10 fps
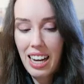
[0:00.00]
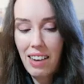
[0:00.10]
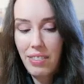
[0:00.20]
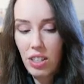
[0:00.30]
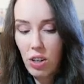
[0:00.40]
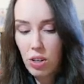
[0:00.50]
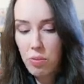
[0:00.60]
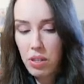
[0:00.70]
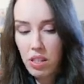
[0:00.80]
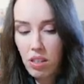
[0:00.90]
haven't
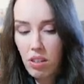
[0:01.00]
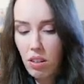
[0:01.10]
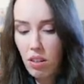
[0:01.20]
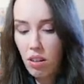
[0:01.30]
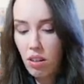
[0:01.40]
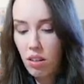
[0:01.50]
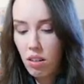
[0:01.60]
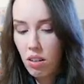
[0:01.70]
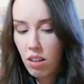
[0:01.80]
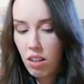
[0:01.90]
opened,
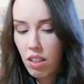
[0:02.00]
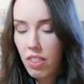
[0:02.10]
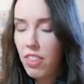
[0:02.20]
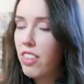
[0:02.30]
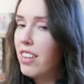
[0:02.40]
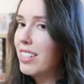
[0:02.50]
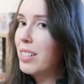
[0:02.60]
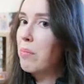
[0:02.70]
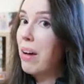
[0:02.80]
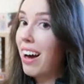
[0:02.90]
oh,
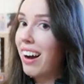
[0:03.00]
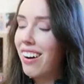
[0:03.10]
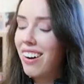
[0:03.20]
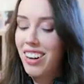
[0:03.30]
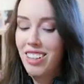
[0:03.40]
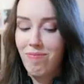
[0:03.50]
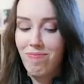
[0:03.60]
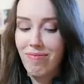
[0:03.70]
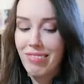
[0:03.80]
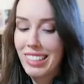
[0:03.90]
this pack art.
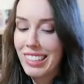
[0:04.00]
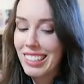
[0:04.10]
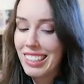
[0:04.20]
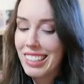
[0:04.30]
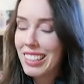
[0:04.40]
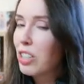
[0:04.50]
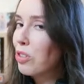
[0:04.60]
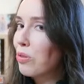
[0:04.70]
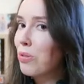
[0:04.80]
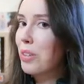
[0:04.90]

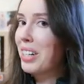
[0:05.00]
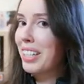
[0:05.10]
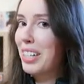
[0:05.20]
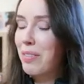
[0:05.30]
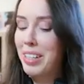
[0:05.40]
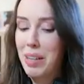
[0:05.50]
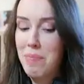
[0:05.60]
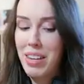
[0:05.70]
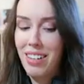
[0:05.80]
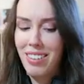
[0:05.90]
Really, really
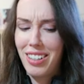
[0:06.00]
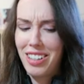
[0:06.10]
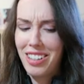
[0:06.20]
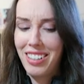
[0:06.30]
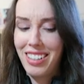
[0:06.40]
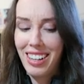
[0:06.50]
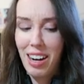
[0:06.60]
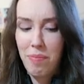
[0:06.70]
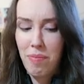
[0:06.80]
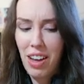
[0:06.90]
mint. Oh,
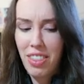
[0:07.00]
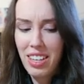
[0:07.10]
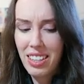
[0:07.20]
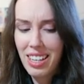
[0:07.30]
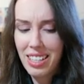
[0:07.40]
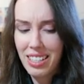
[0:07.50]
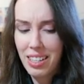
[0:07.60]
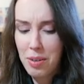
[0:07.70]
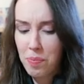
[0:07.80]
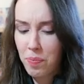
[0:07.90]
I, I think there's
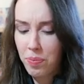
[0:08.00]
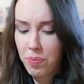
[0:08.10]
um